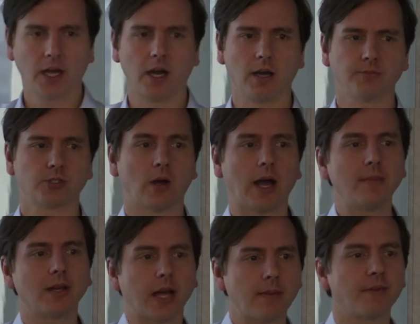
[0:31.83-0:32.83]
Um, so
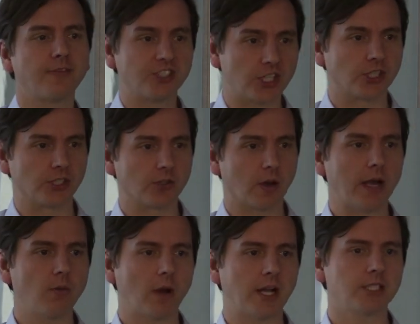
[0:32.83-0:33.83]
I'm a, I'm a physician, so
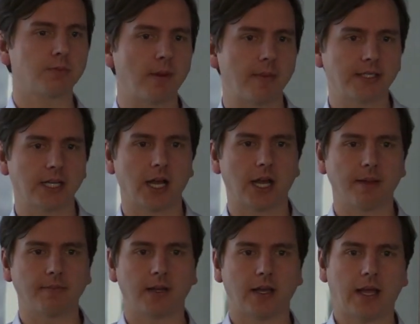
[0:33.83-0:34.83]
I, I split my
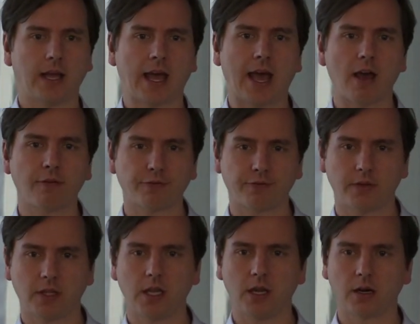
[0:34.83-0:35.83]
time half
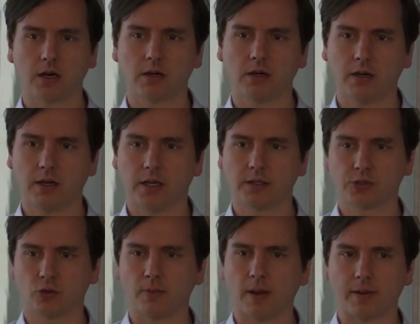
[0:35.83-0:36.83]
here in the
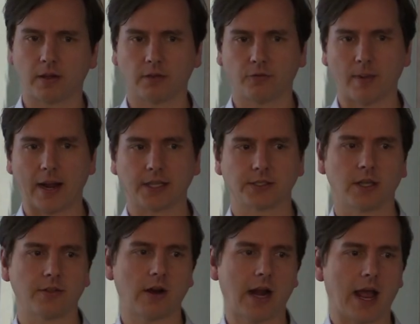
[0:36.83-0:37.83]
School of Biomedical Informatics, and
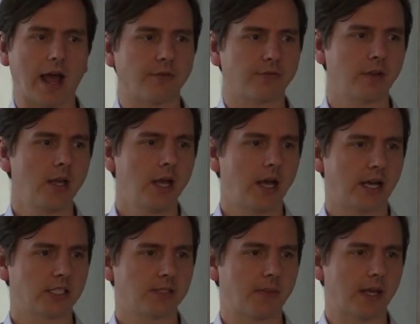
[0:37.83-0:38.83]
the other half
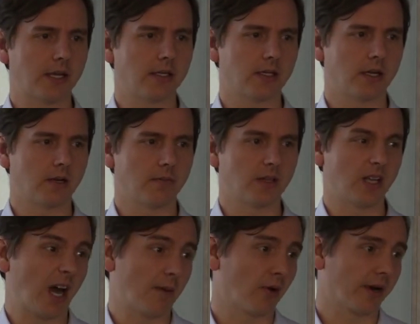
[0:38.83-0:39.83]
I spend um, in
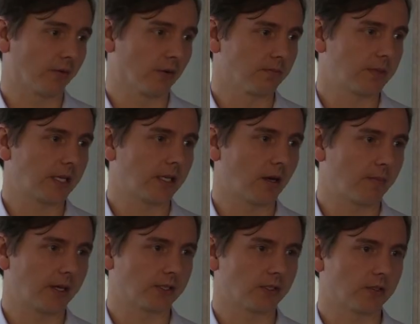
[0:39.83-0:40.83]
the operating room taking care
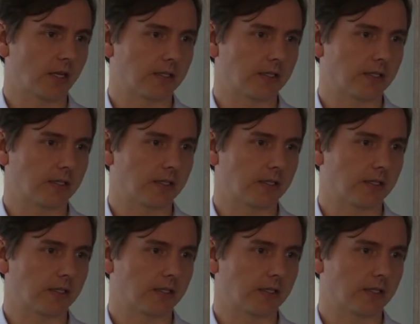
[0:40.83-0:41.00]
of patients